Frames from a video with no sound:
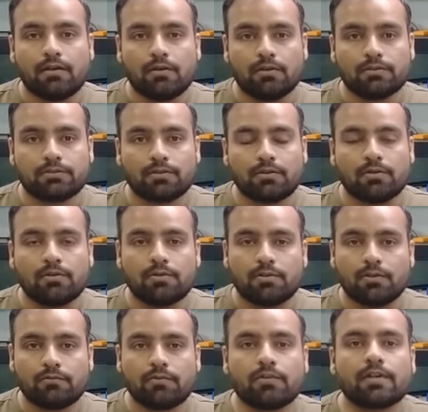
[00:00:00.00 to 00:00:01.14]
Also,
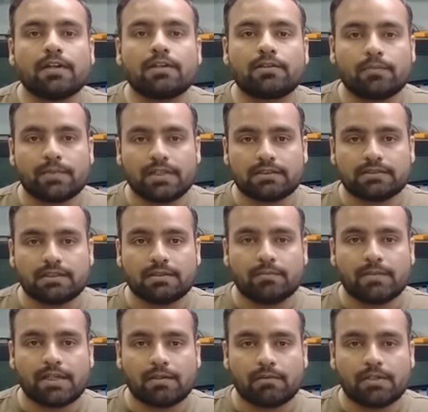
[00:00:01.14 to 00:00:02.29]
don't forget to press
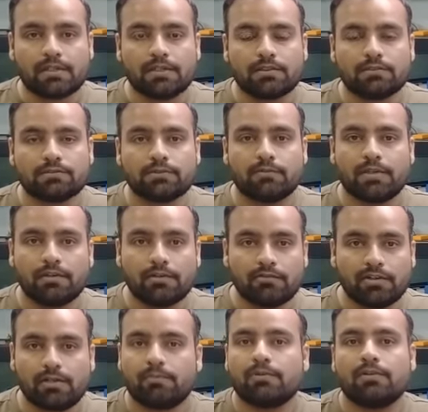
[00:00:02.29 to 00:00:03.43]
the bell button, so whenever
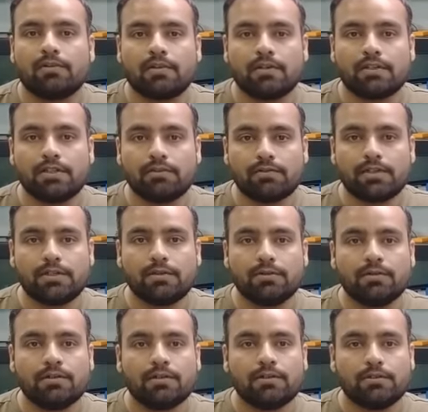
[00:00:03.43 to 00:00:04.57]
we upload our new
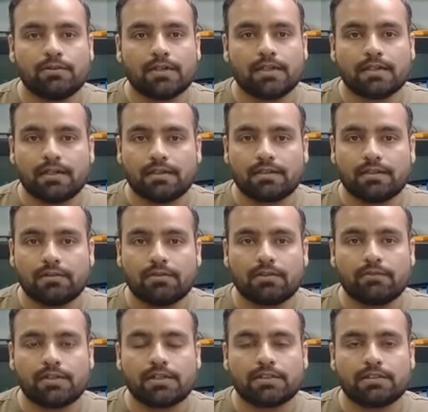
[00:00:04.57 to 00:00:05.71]
video, you can get the
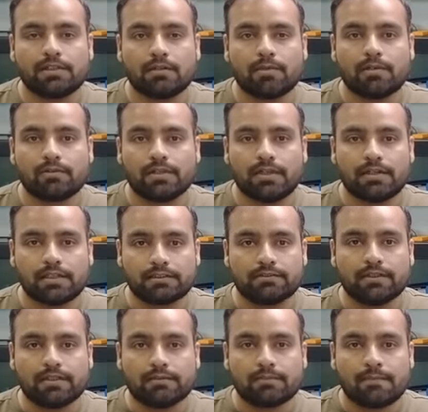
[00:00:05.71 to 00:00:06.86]
notification about that as
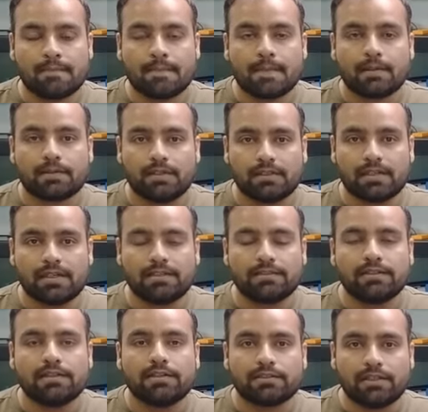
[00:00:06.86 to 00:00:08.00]
well. Till
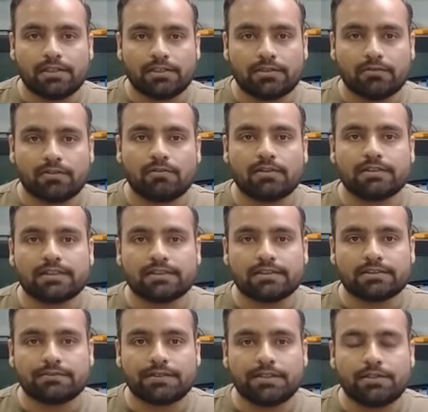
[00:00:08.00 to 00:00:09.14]
then, thank you for watching
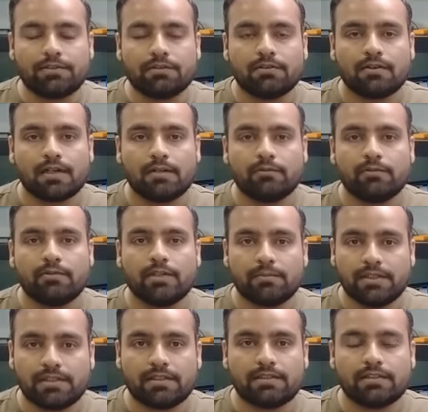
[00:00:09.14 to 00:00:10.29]
this video and we will
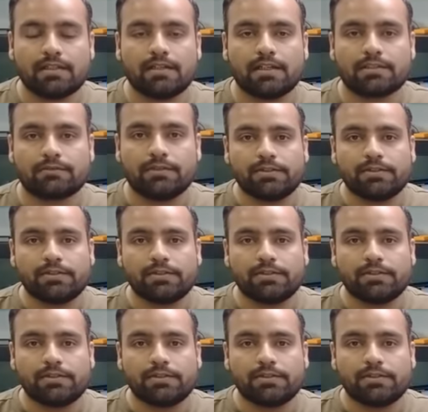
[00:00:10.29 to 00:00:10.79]
meet in the next